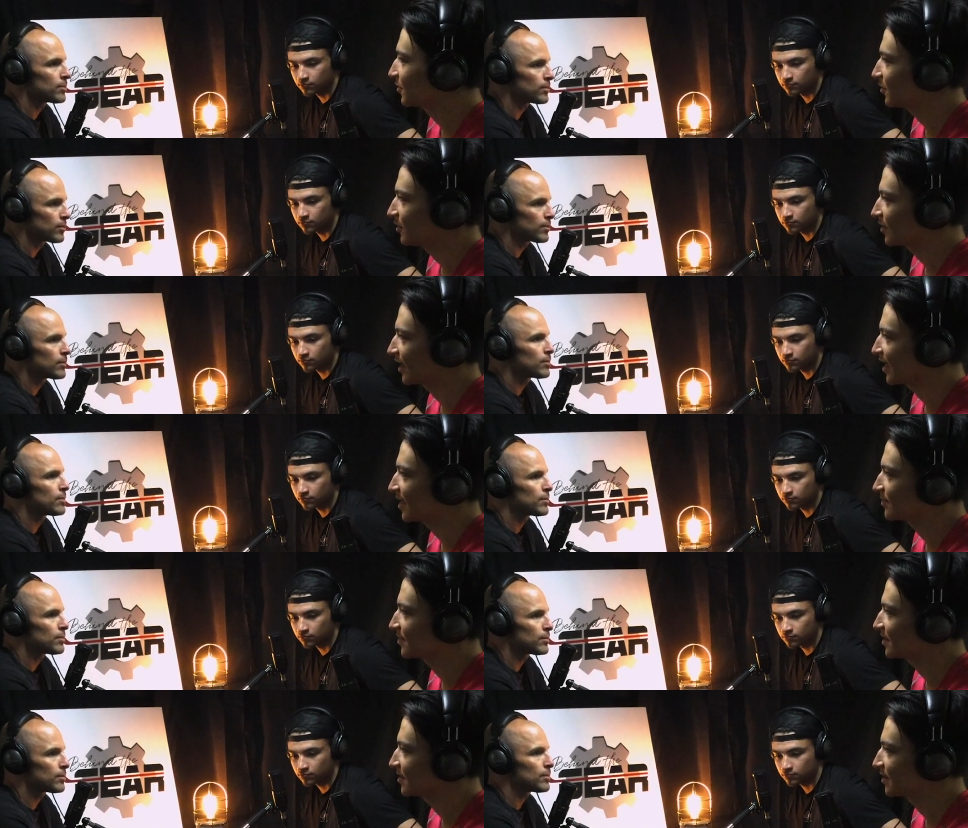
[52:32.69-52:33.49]
Speaker 1: the whole
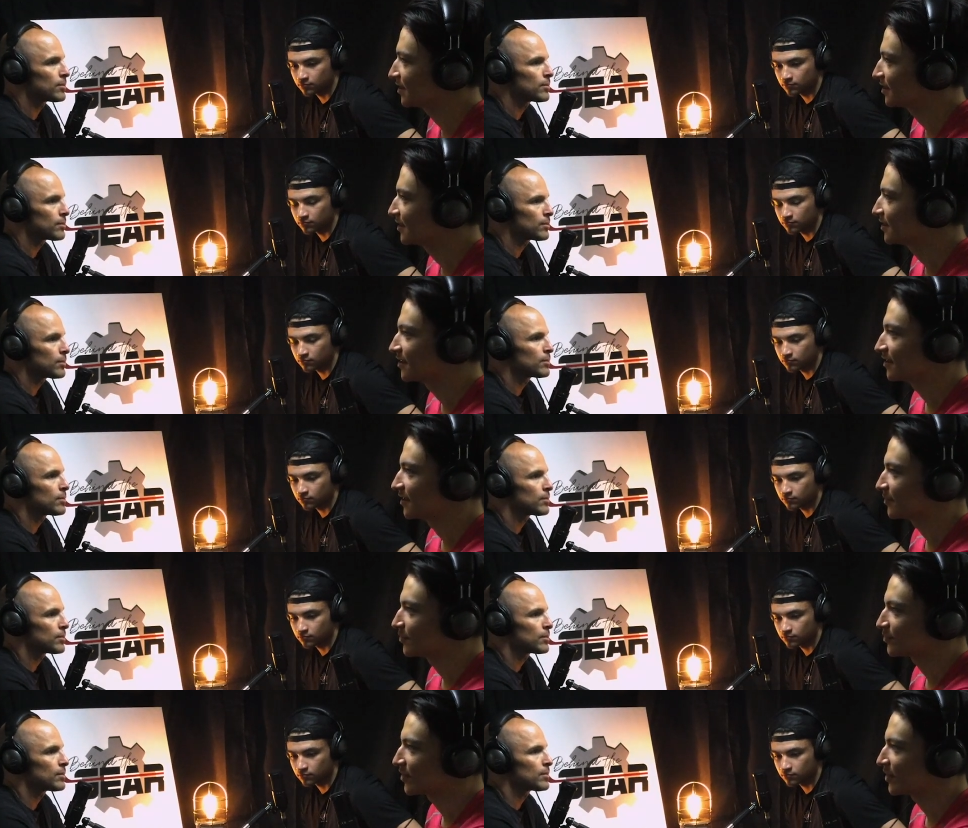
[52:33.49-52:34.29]
game and
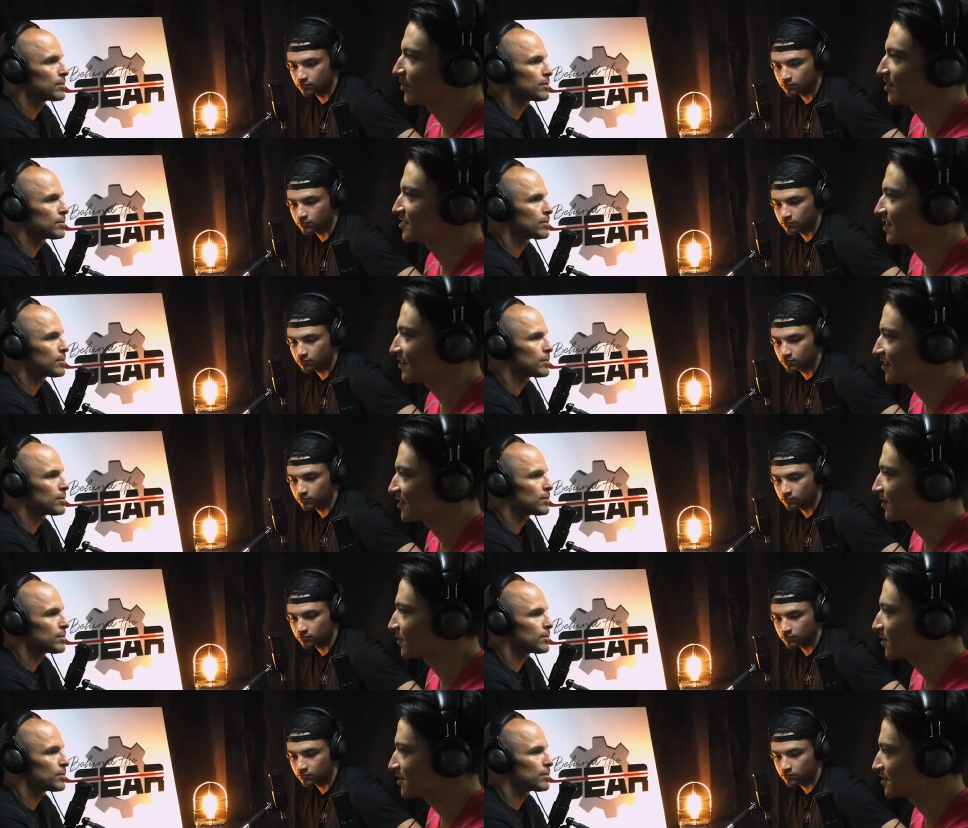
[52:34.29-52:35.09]
pretty much
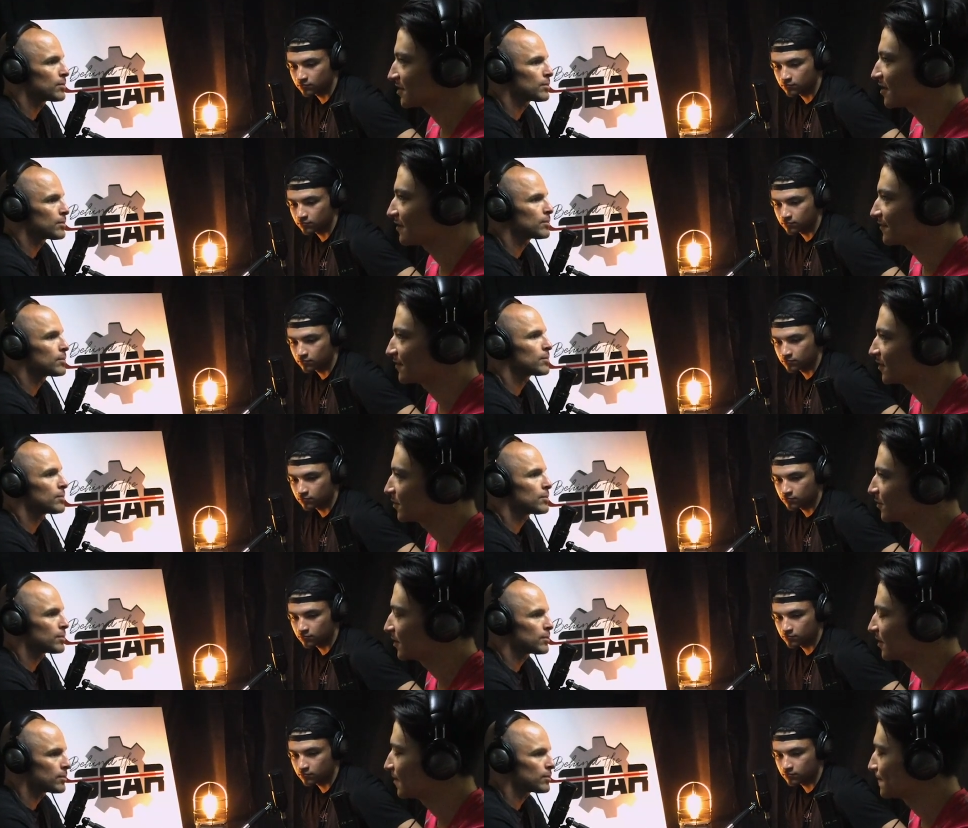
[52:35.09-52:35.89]
everything runs off
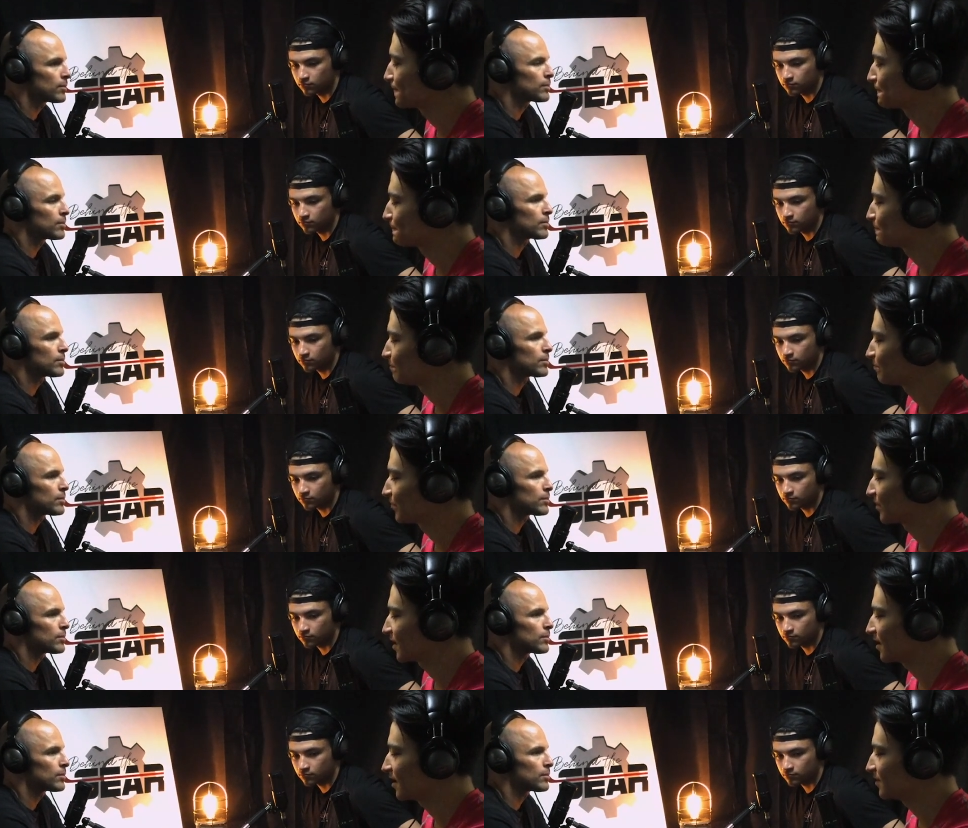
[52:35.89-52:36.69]
you and
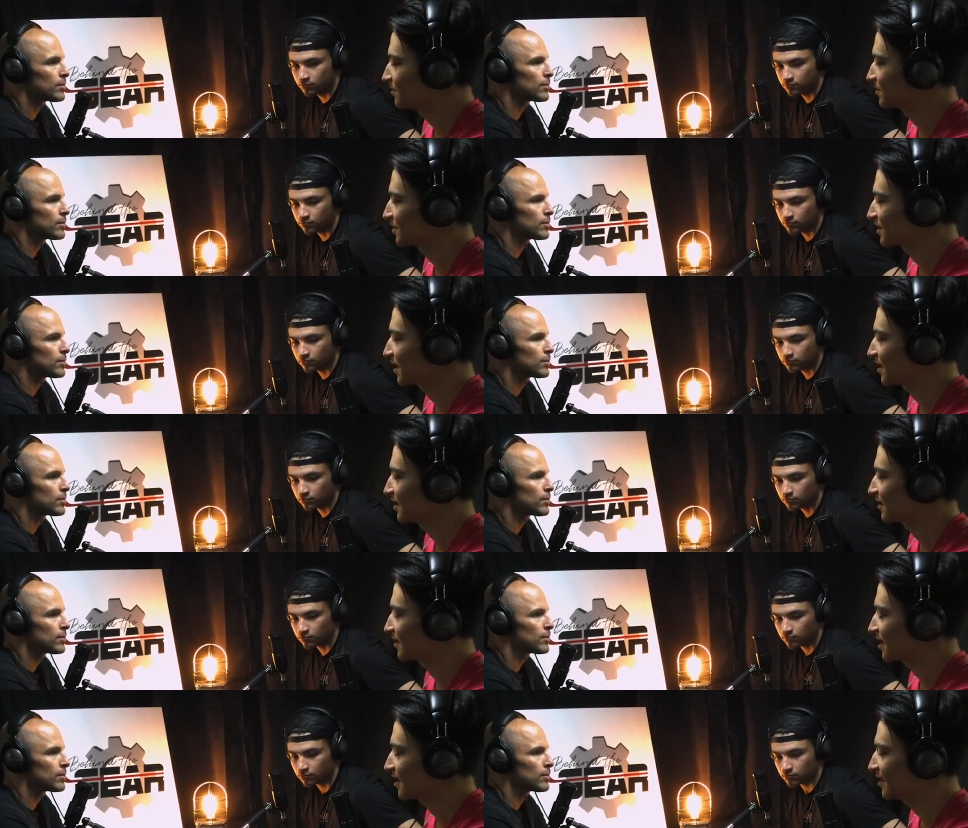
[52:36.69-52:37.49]
um, just kind
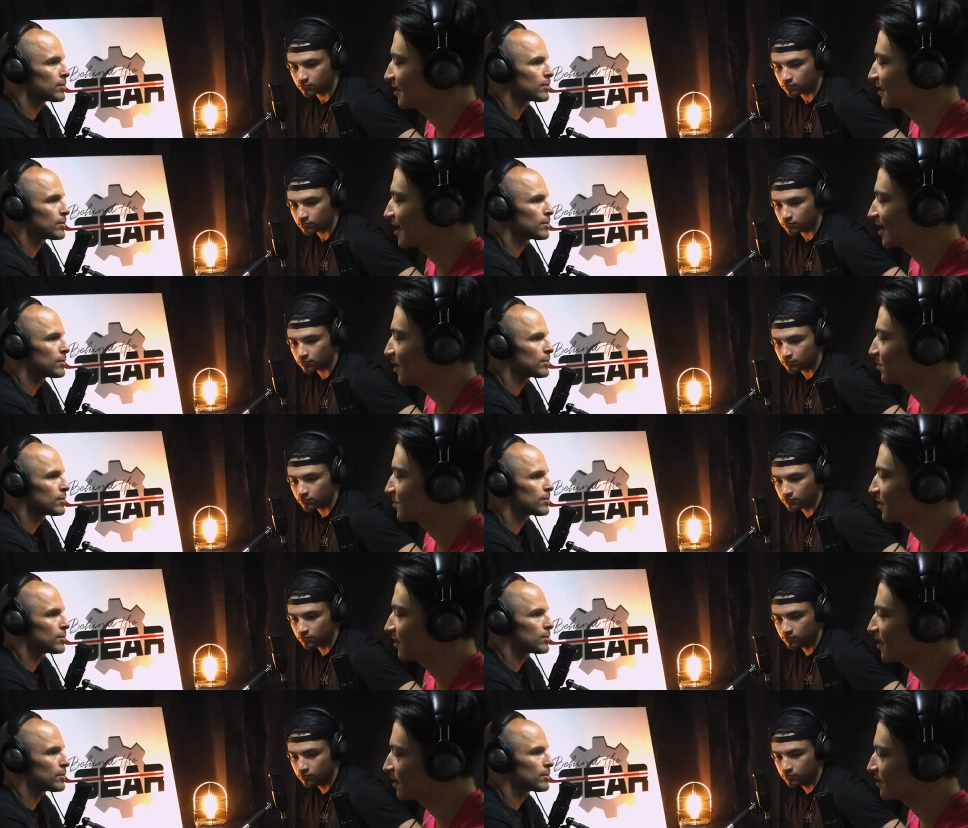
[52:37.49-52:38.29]
of I think that helps
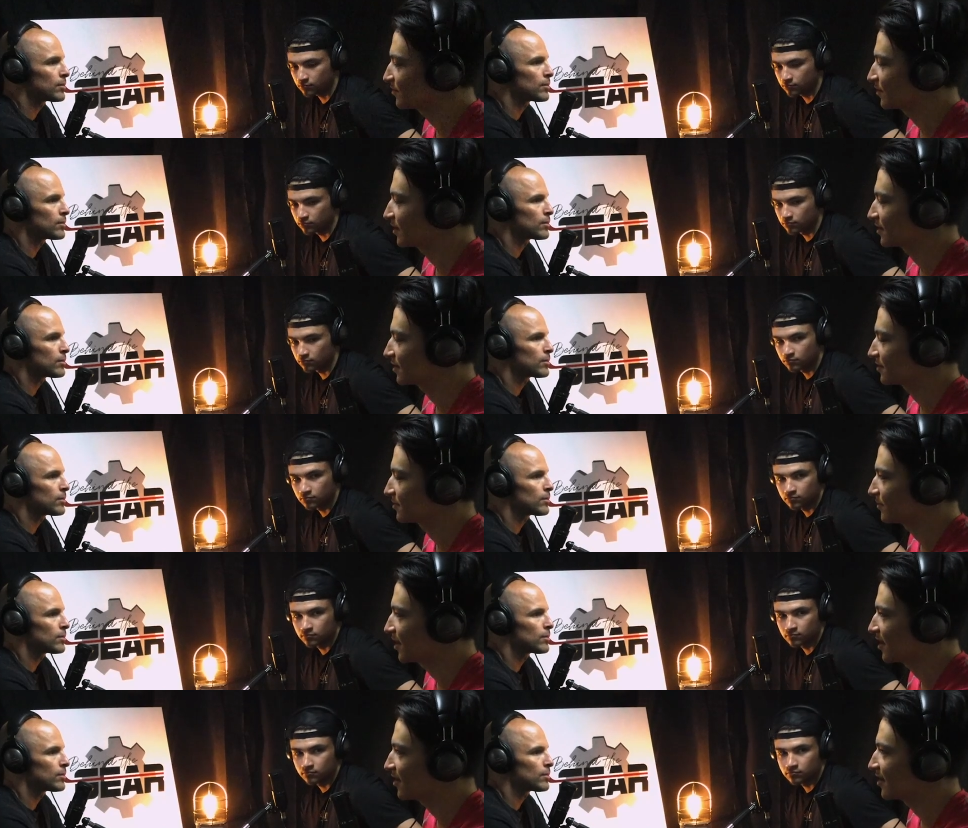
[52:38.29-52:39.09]
a lot with
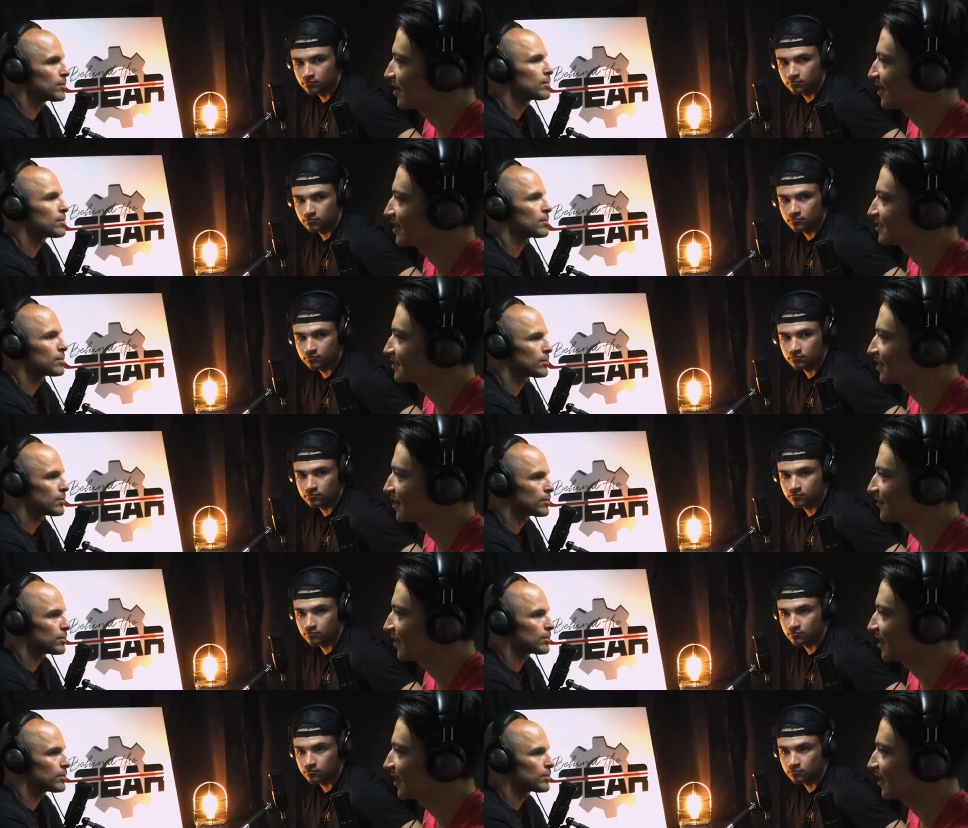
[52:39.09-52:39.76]
my on ice stuff.